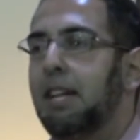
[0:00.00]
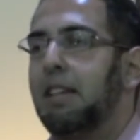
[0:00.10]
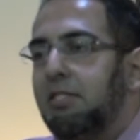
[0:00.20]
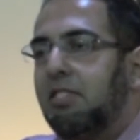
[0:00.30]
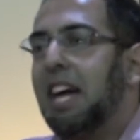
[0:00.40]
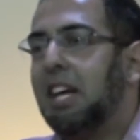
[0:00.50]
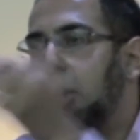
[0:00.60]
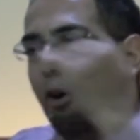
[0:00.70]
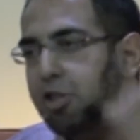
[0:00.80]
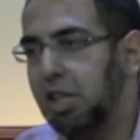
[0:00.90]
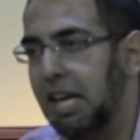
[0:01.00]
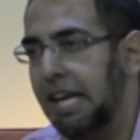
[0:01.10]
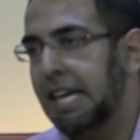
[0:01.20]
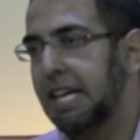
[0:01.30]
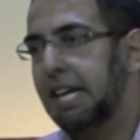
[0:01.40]
then
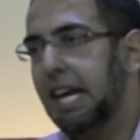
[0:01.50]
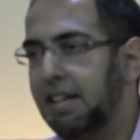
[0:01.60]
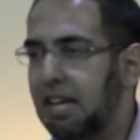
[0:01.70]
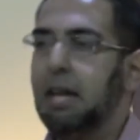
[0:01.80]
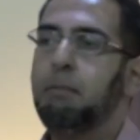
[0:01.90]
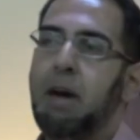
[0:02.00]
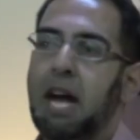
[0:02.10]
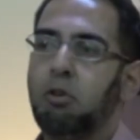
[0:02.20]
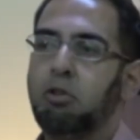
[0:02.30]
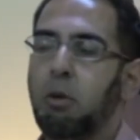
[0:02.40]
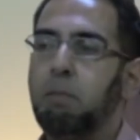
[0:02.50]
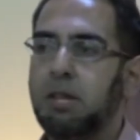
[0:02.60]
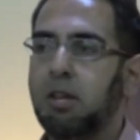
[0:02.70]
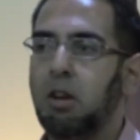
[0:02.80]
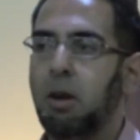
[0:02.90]
psychologically it can impact on your
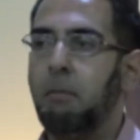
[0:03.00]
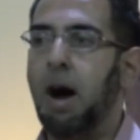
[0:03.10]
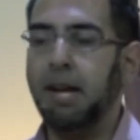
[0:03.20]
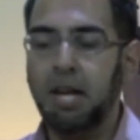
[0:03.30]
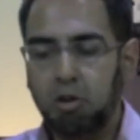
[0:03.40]
particular mind.